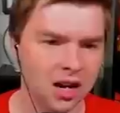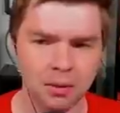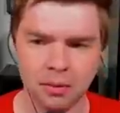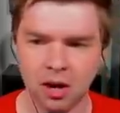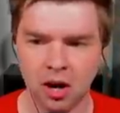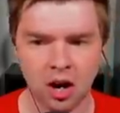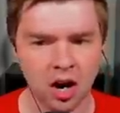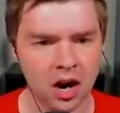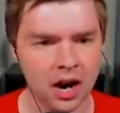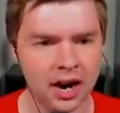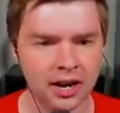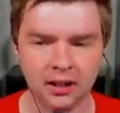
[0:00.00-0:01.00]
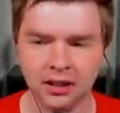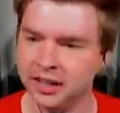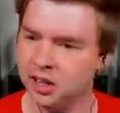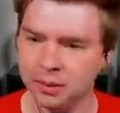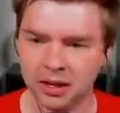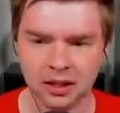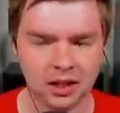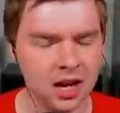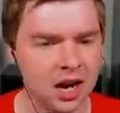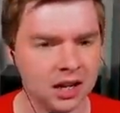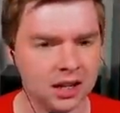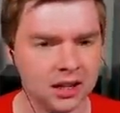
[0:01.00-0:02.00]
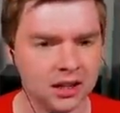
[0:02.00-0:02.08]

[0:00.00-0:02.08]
come on. A little bit of luck.